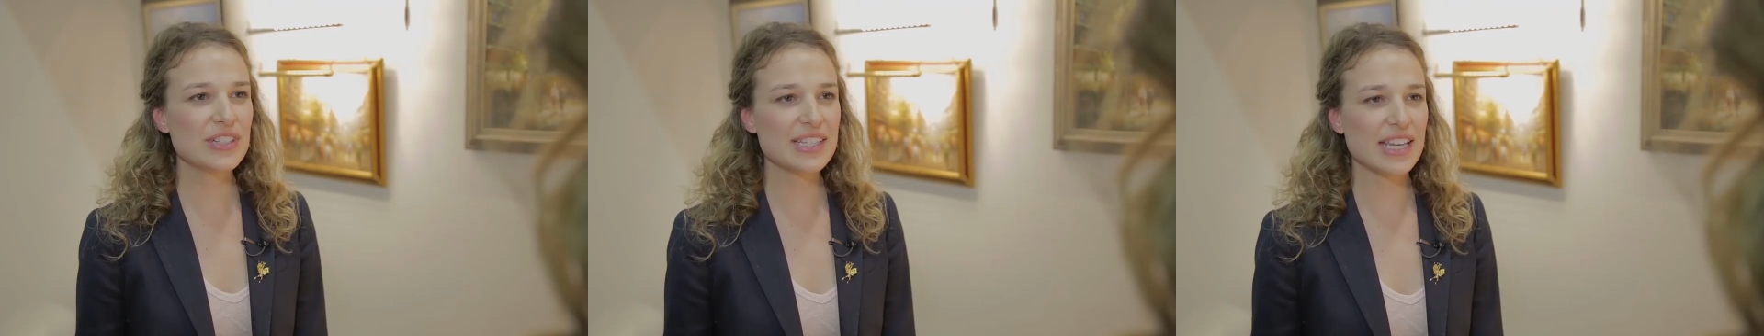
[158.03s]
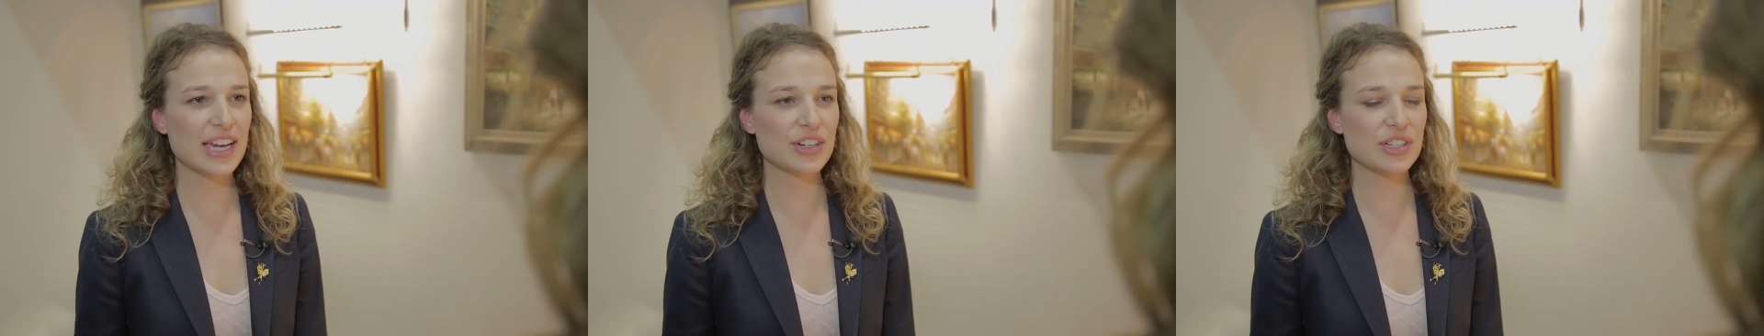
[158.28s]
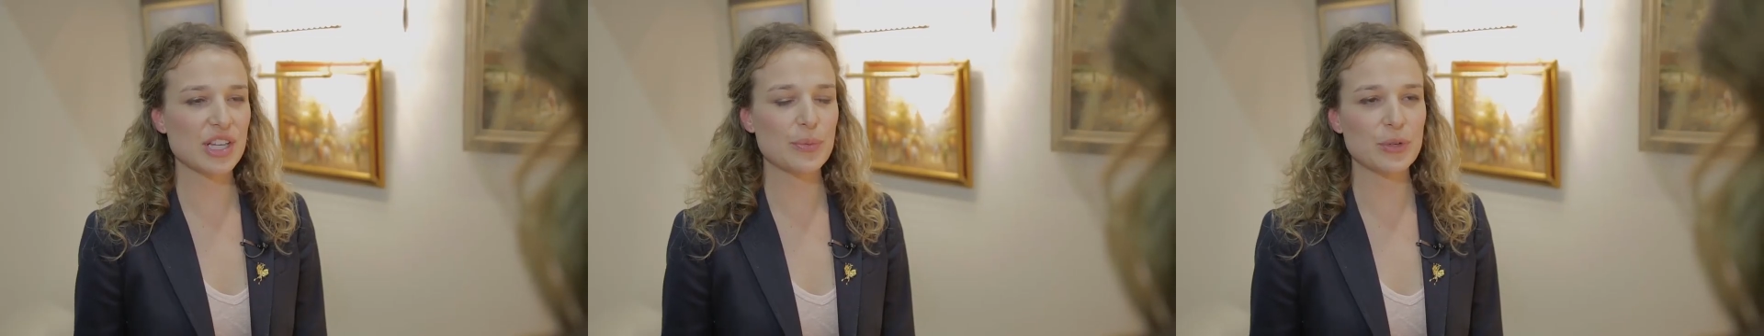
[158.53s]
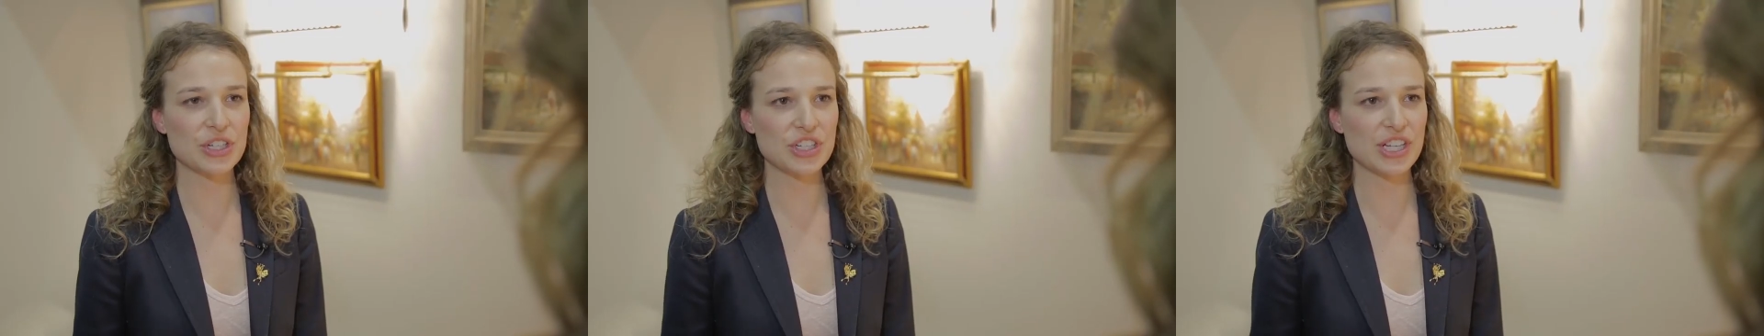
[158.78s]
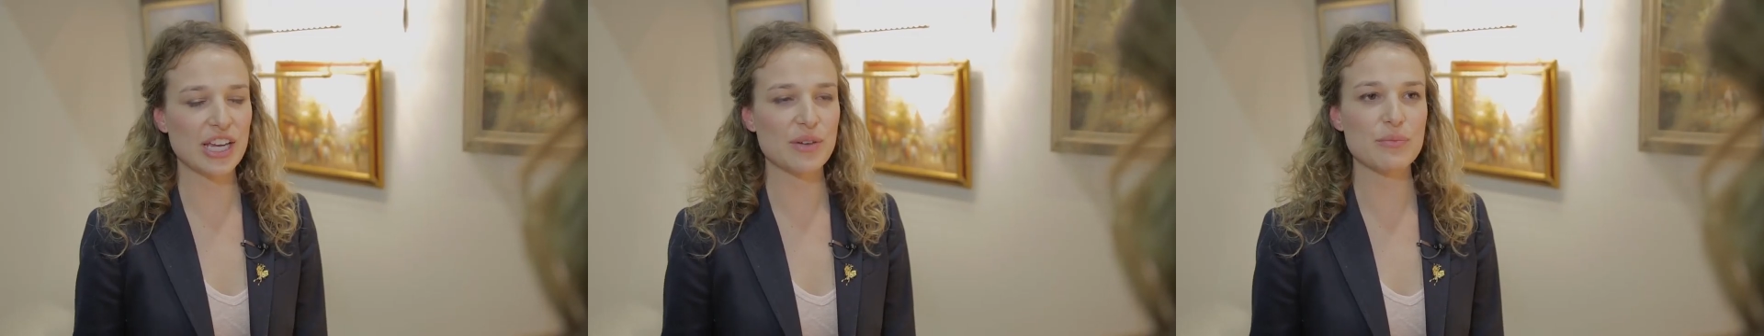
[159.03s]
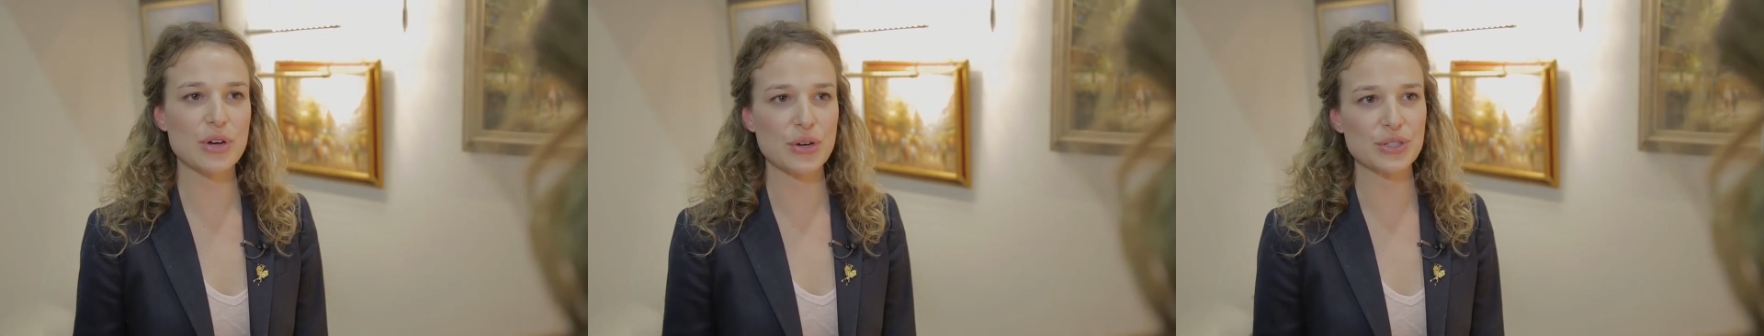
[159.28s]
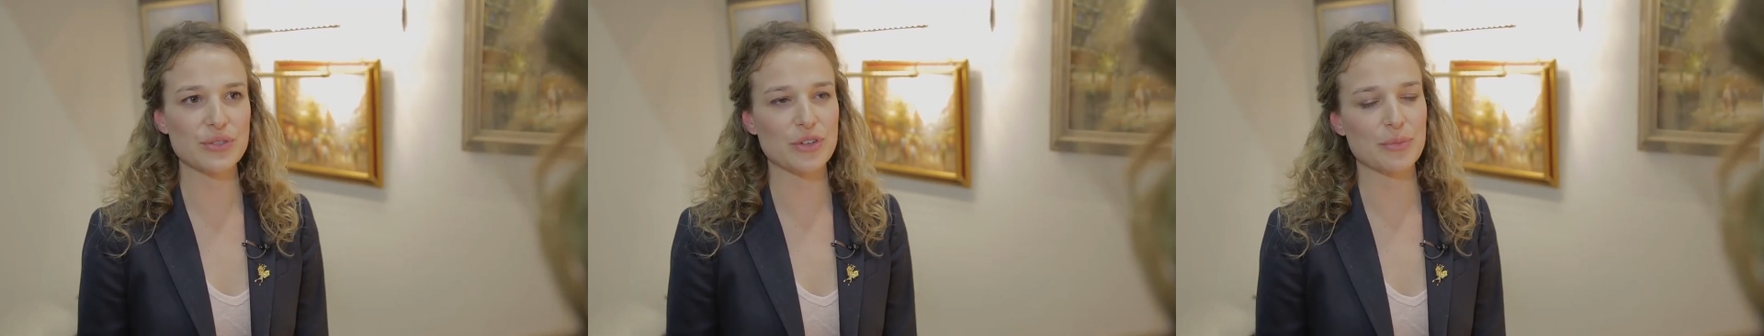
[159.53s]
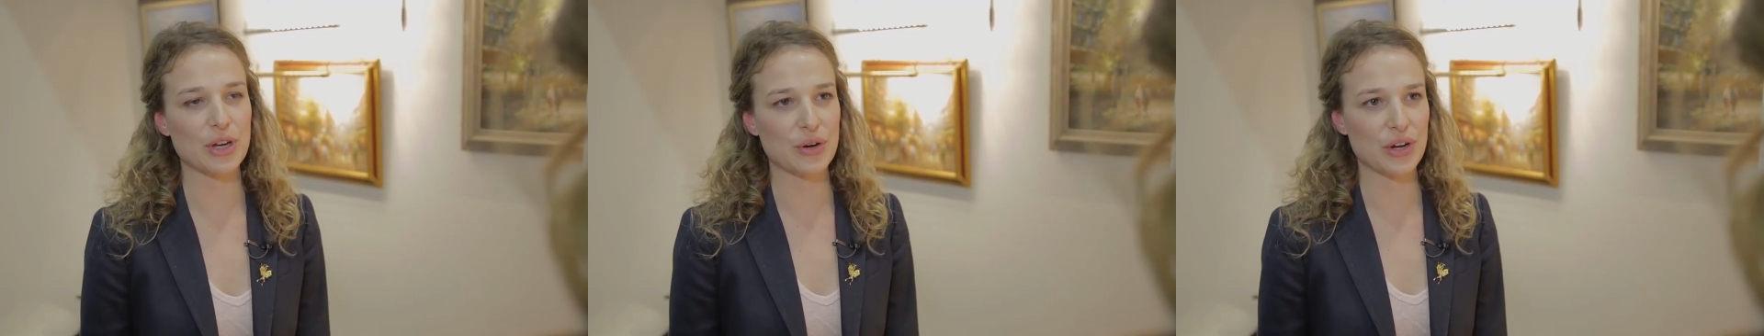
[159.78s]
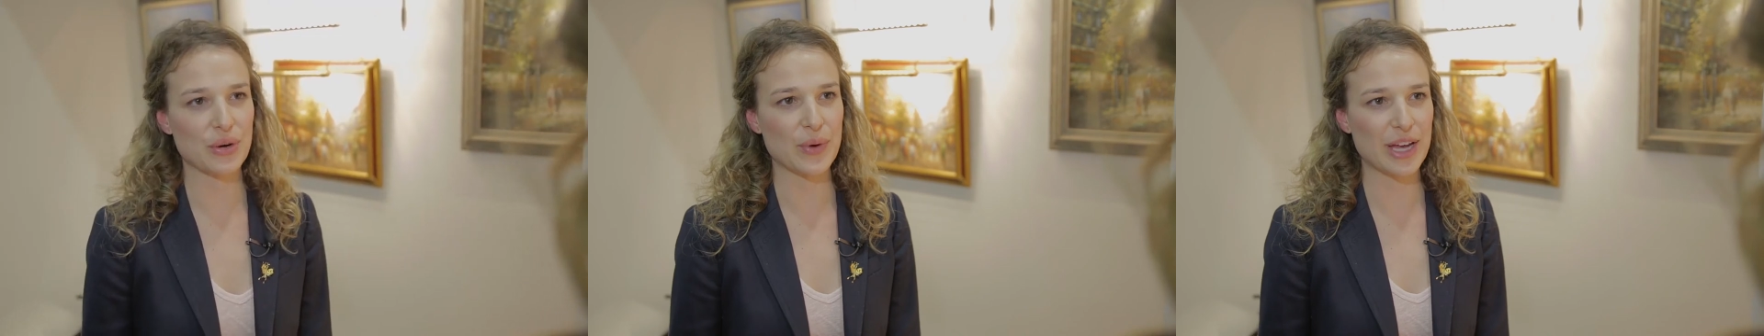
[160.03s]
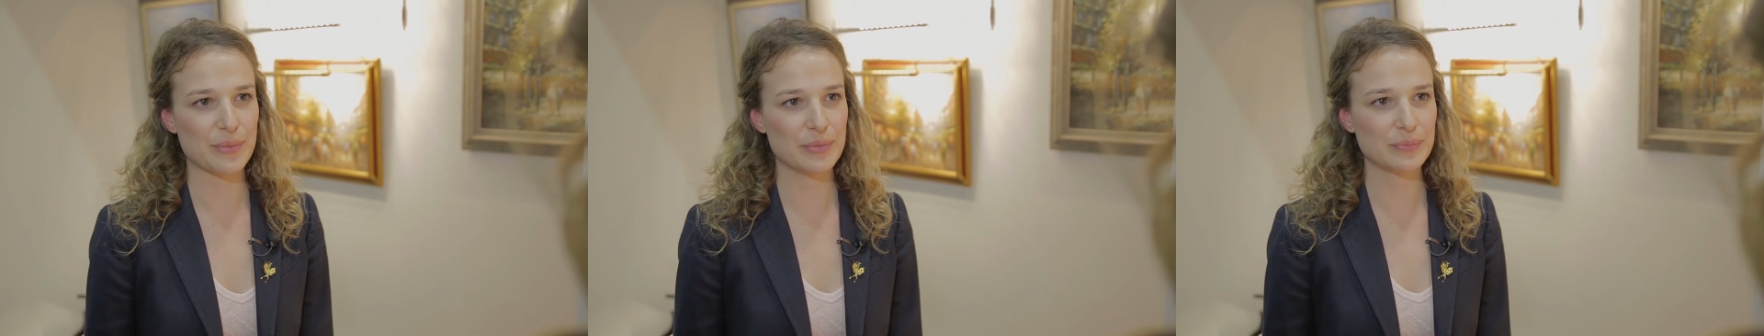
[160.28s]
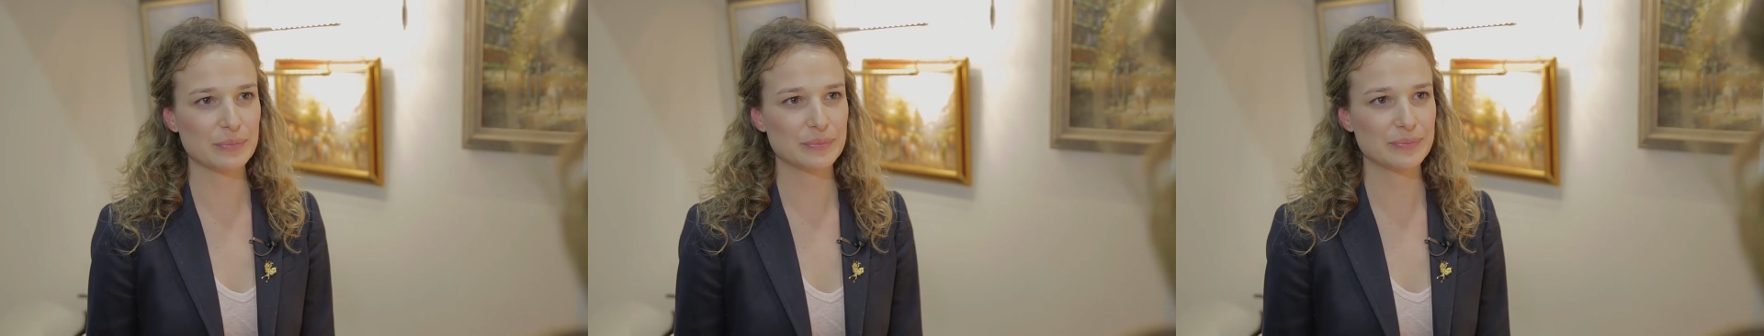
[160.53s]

do designers appreciate most from Cocoweb?